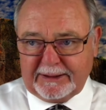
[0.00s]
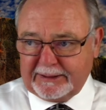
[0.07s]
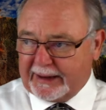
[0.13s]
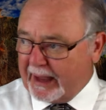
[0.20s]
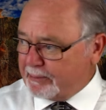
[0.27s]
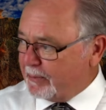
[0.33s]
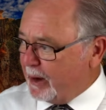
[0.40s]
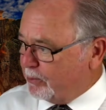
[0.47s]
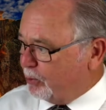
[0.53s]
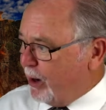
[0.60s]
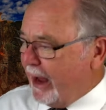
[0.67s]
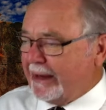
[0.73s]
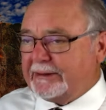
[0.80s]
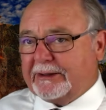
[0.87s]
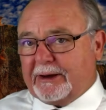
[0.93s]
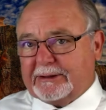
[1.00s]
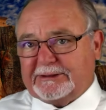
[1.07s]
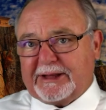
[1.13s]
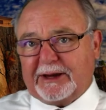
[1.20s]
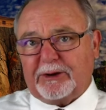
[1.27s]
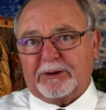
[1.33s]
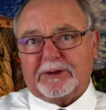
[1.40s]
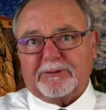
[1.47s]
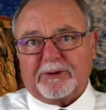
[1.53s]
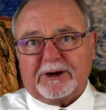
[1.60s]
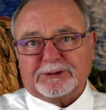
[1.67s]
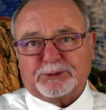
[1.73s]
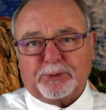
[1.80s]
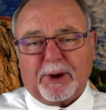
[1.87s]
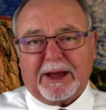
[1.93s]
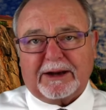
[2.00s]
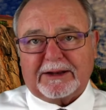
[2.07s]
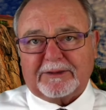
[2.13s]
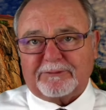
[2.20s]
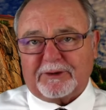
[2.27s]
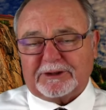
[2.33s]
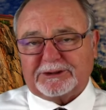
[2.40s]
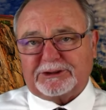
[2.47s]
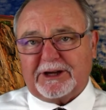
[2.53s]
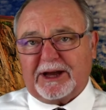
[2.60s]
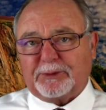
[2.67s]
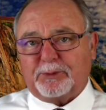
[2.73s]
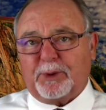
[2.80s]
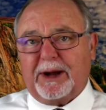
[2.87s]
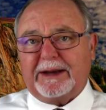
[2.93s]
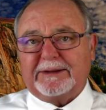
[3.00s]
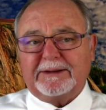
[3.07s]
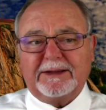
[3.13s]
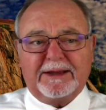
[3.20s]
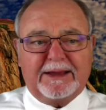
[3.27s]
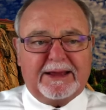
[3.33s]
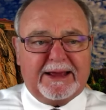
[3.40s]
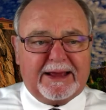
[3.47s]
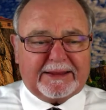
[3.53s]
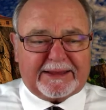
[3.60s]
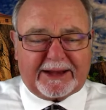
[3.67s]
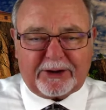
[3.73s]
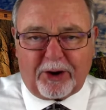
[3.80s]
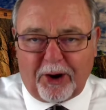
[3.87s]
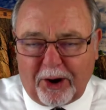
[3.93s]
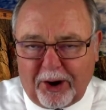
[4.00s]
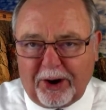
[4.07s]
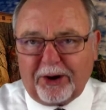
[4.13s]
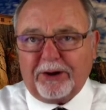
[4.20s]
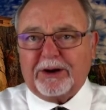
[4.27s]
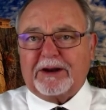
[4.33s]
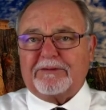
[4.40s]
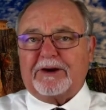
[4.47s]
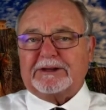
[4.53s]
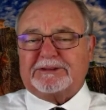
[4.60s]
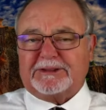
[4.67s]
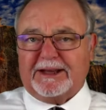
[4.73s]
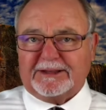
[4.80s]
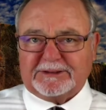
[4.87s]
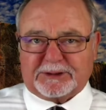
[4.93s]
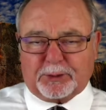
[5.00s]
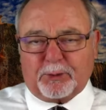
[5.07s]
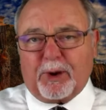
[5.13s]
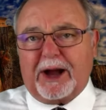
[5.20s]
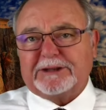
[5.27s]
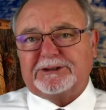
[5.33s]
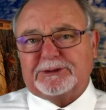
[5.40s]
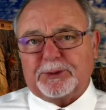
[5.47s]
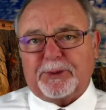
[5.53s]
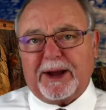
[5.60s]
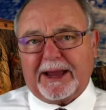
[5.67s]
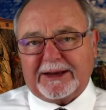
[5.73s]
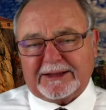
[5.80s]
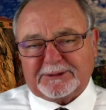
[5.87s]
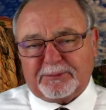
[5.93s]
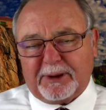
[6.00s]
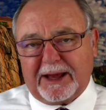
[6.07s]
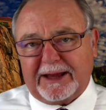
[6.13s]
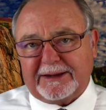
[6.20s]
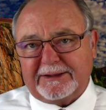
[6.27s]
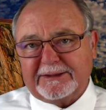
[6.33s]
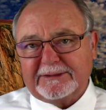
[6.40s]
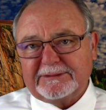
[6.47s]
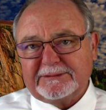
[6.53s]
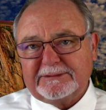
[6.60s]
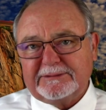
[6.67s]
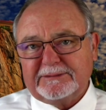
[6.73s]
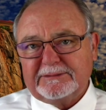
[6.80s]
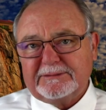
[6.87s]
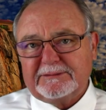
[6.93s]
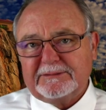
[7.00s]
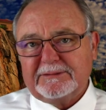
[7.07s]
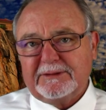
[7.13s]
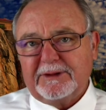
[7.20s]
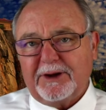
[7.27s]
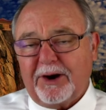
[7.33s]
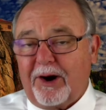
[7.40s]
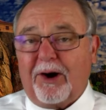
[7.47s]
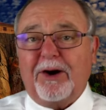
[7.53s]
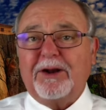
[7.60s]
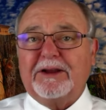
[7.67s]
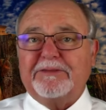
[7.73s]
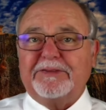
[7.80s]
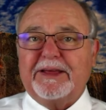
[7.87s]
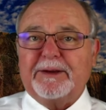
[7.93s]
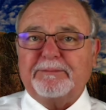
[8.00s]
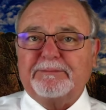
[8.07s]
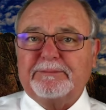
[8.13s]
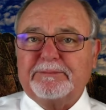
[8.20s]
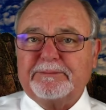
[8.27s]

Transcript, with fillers: Like my bride knows, they know the verse well in 1 John 1, that all of our sins are washed away in his blood. All of them.